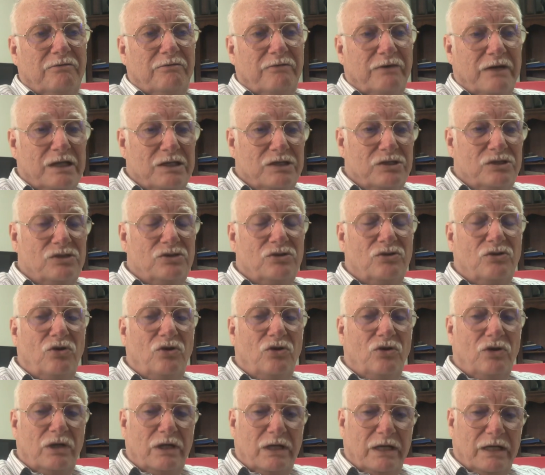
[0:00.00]
fresh
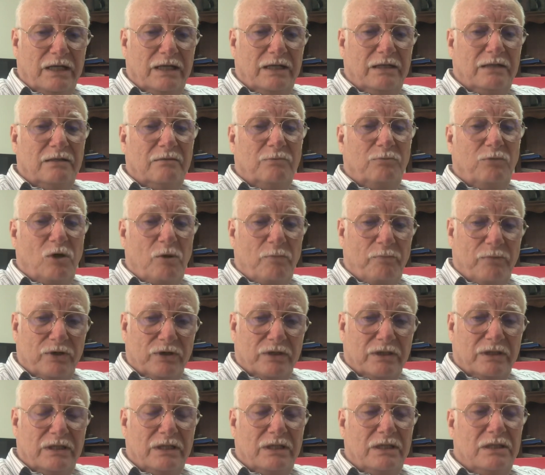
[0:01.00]
concrete
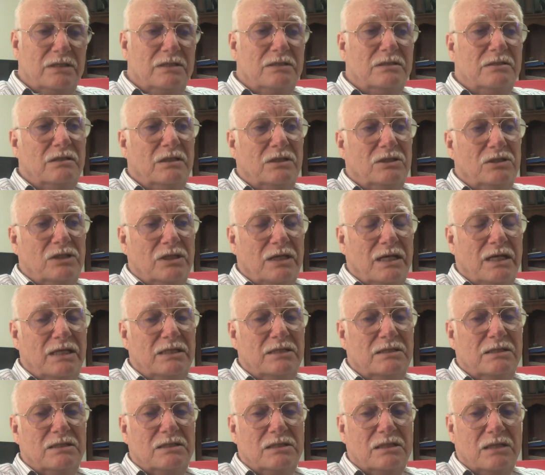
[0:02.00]
properties such as
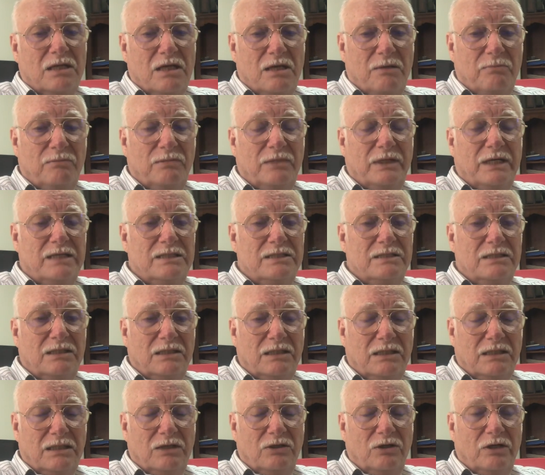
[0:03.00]
slump
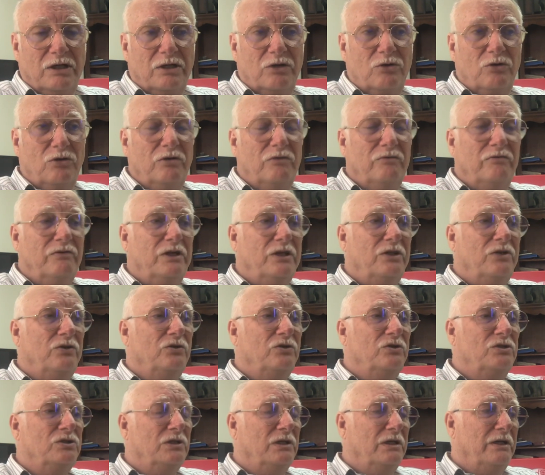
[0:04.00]
density, air
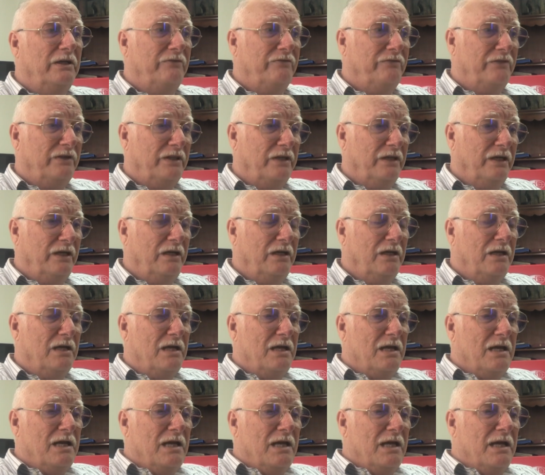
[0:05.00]
concentration, everything.
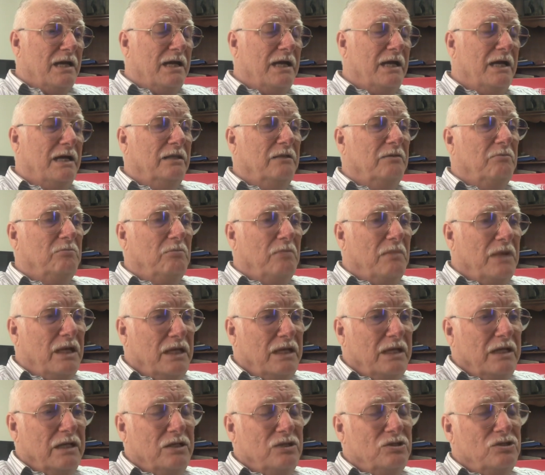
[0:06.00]
And
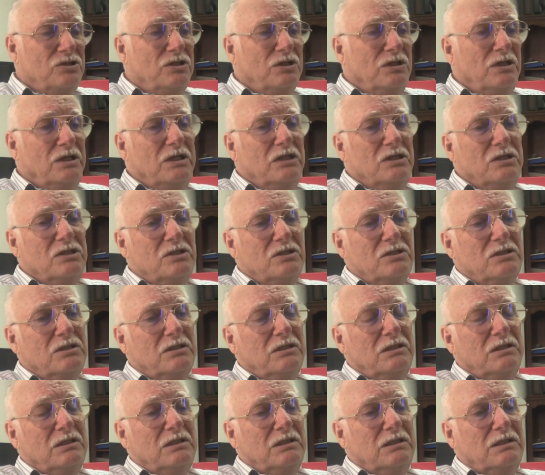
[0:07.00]
many engineers
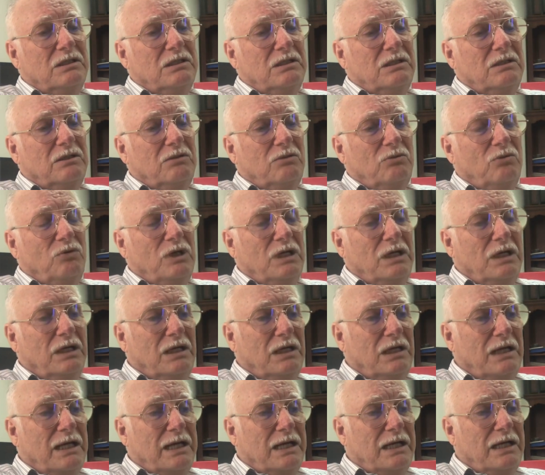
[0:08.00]

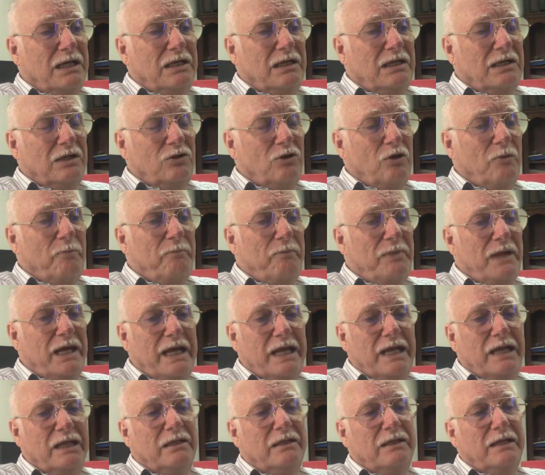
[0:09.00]
will
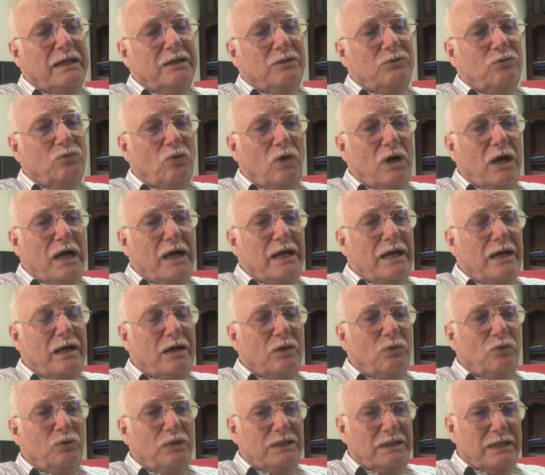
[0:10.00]
complain that why
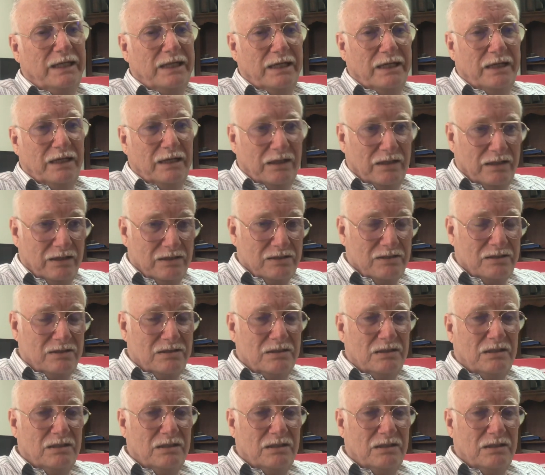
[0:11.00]
are we taking this?